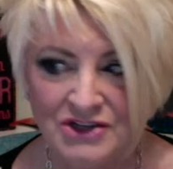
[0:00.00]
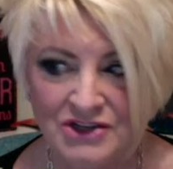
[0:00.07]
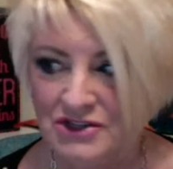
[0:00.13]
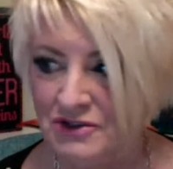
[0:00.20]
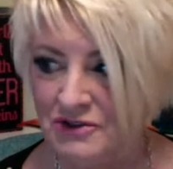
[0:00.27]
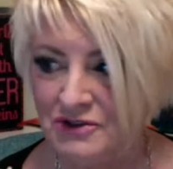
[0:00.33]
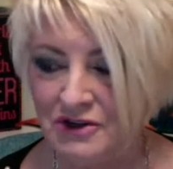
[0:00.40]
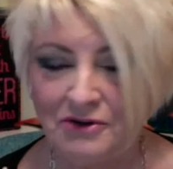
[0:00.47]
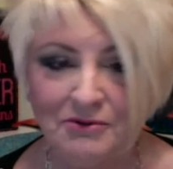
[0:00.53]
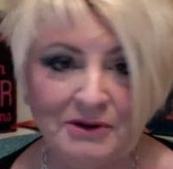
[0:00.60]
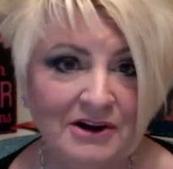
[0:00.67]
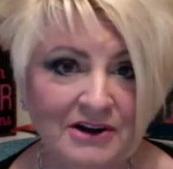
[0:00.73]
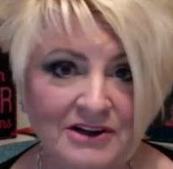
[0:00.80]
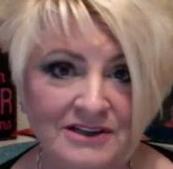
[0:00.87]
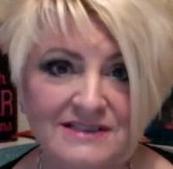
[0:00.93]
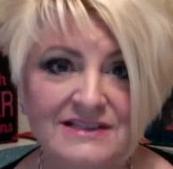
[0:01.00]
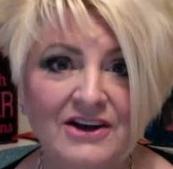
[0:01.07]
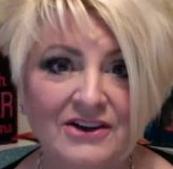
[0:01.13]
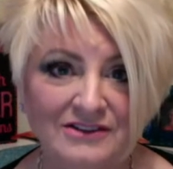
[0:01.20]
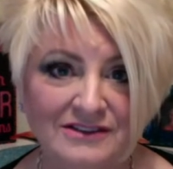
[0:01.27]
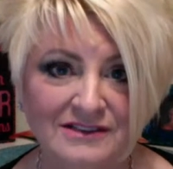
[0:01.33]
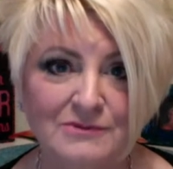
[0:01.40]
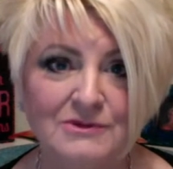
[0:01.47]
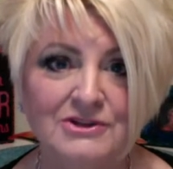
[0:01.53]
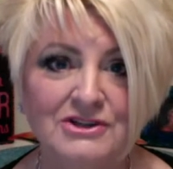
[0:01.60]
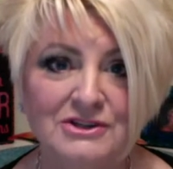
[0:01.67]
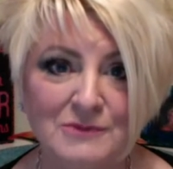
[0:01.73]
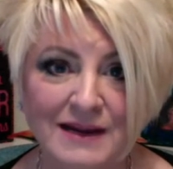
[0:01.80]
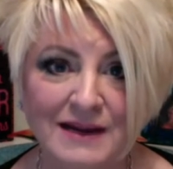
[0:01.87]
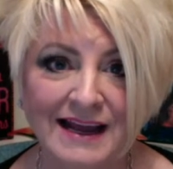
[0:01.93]
to career consultants, which
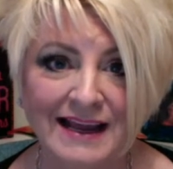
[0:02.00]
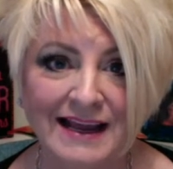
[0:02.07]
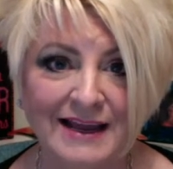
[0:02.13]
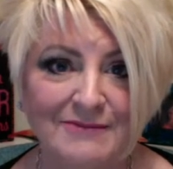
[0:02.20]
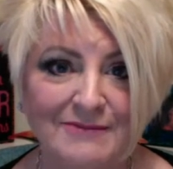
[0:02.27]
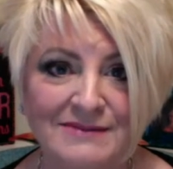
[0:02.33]
is what I am.